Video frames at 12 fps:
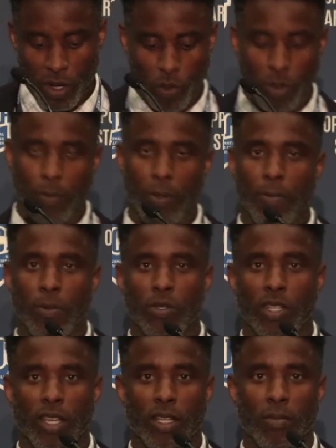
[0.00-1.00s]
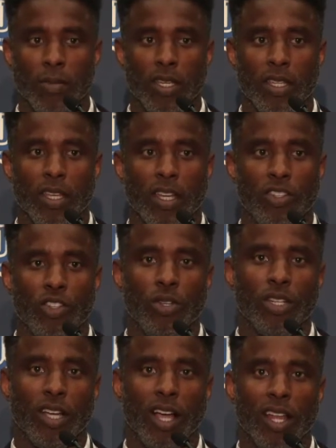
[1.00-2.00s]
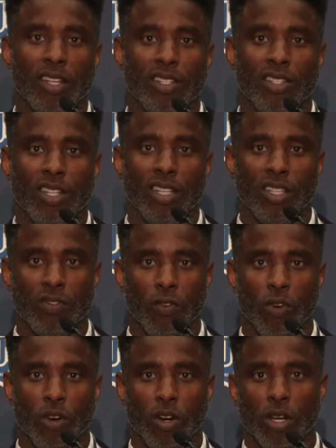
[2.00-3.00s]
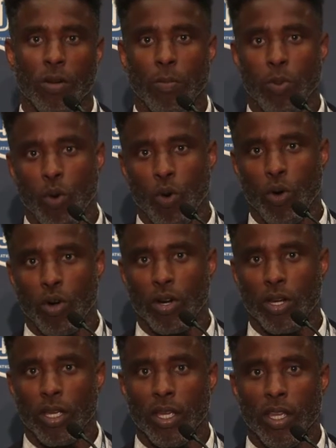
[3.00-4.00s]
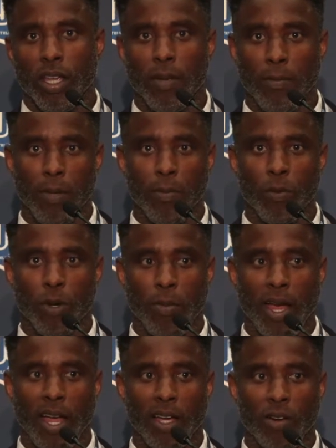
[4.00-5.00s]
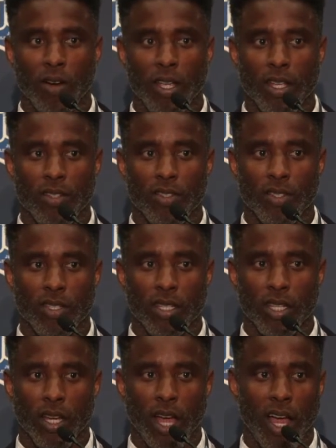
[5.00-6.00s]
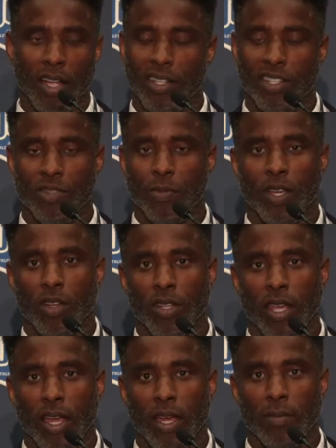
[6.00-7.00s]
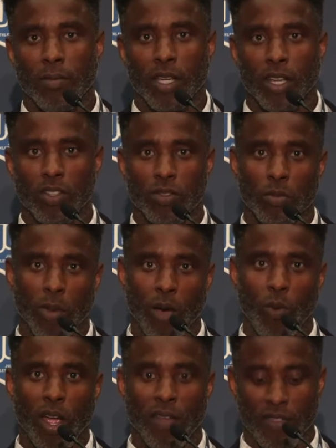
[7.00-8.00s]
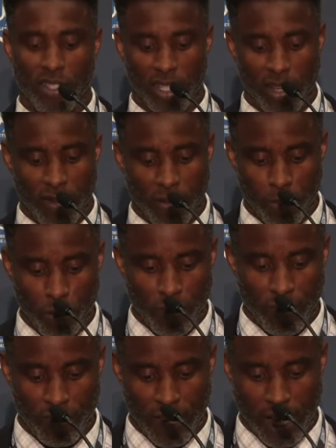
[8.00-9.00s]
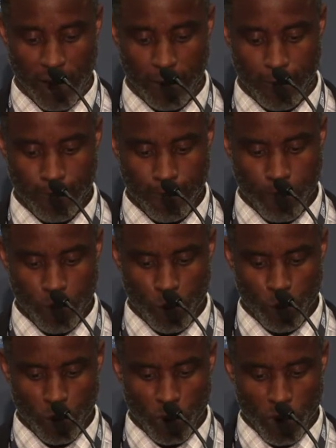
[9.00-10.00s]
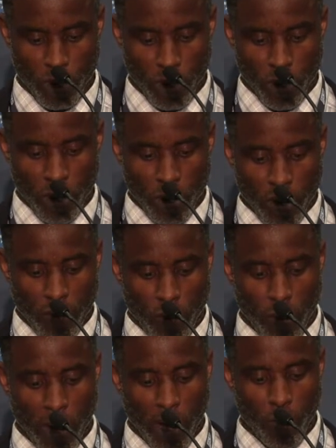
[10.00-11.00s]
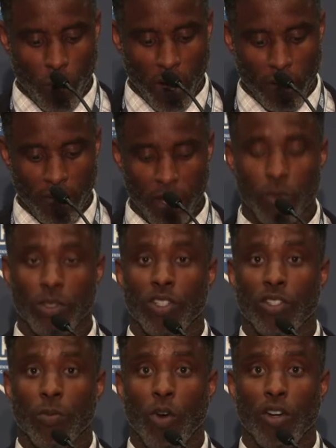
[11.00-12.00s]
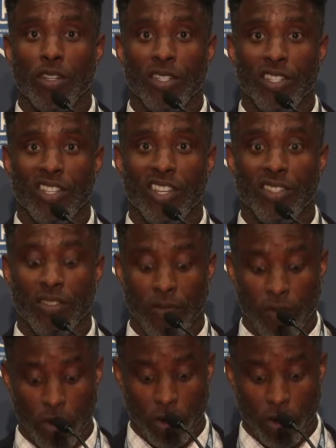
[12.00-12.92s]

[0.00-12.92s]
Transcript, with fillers: When people say to me that junior college is for poor and people with bad grades, I dispel that because my wife is living proof of that. For my wife, it was the smarter decision for